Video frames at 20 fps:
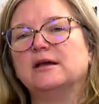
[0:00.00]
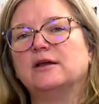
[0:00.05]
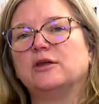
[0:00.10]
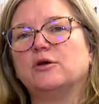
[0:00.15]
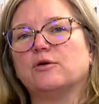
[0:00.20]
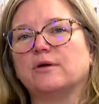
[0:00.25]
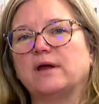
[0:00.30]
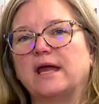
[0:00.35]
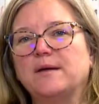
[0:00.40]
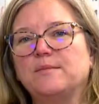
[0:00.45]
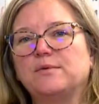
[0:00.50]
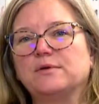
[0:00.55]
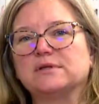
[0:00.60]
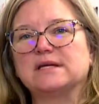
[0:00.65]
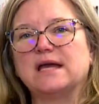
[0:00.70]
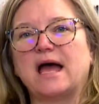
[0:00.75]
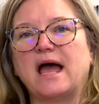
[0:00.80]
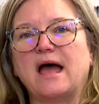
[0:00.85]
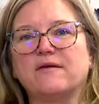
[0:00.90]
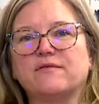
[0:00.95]
you're able
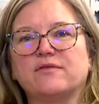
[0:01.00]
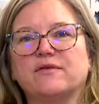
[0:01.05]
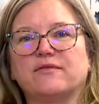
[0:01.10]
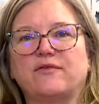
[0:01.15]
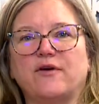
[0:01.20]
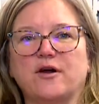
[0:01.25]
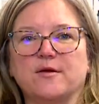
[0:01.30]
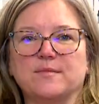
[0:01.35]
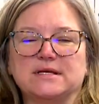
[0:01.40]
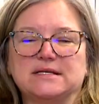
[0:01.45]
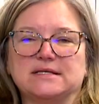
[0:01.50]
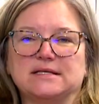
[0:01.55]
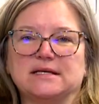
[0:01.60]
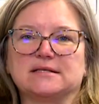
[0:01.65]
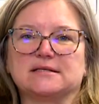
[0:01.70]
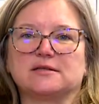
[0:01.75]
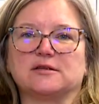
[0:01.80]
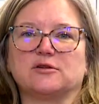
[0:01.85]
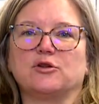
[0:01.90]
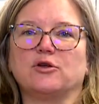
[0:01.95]
to have the
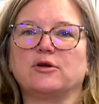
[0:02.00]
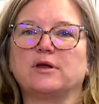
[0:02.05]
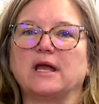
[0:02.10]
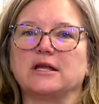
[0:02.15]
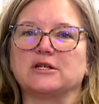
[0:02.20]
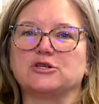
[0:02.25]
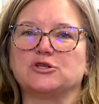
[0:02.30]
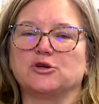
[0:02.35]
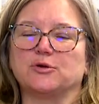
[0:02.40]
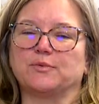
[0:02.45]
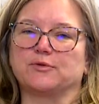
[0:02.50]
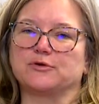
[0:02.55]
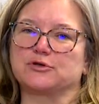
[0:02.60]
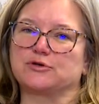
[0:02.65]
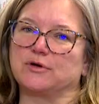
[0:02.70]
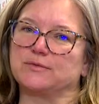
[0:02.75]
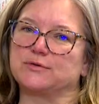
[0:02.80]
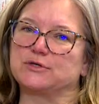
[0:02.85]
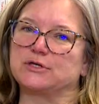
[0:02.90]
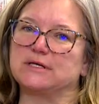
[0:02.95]
pharmacist look at your
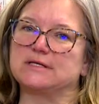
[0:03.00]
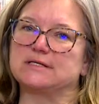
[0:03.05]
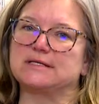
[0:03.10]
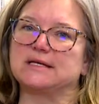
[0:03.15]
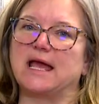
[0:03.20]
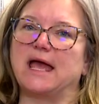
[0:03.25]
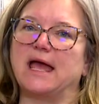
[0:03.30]
prescriptions